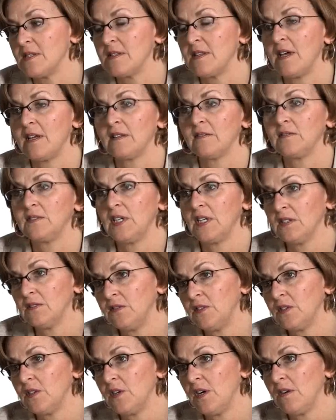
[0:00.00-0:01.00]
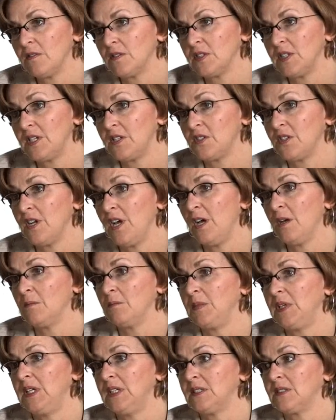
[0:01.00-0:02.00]
That telephone conversation
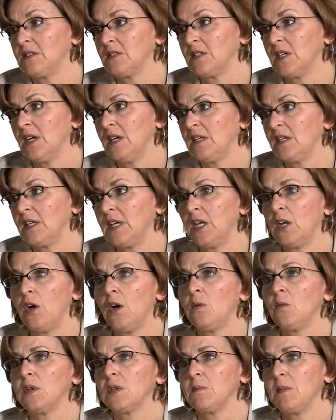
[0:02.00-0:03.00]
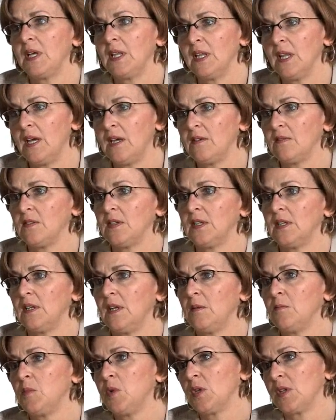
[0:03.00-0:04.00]
helped me to kind of get on with my life
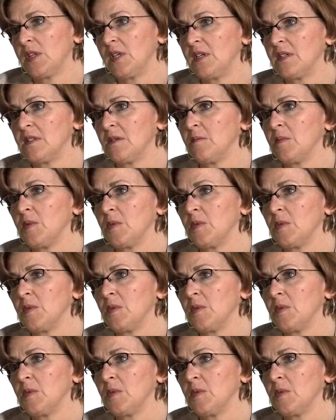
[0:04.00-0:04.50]
and put things in